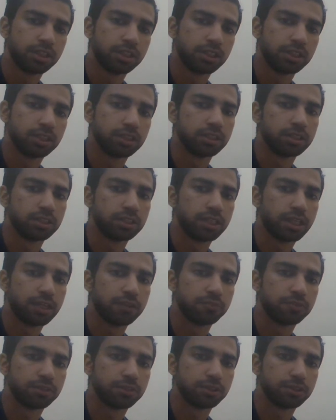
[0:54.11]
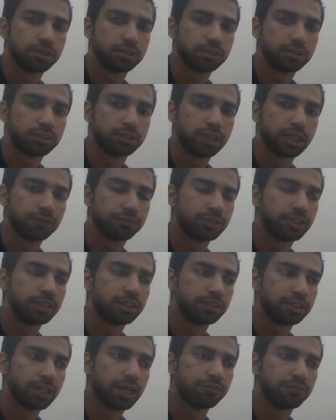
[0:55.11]
they
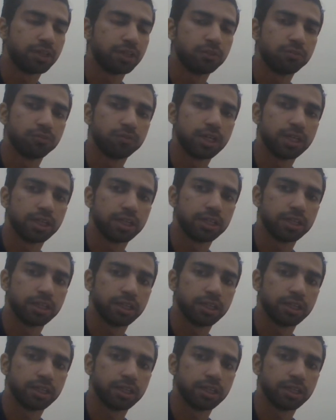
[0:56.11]
have done well